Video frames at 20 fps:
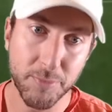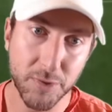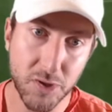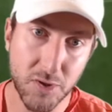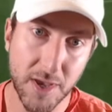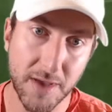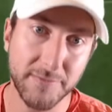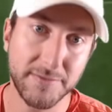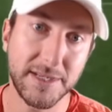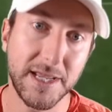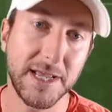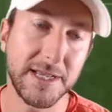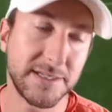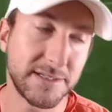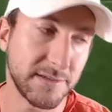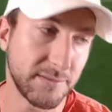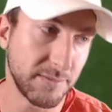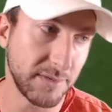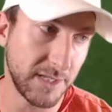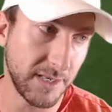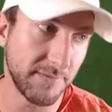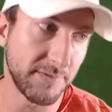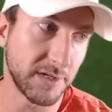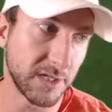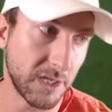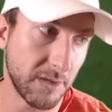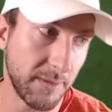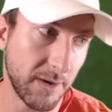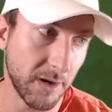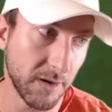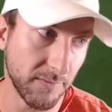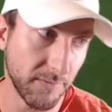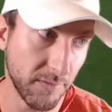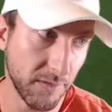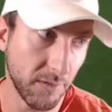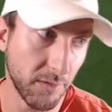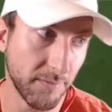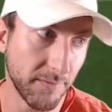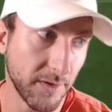but you have Taysom give it to Kamara for the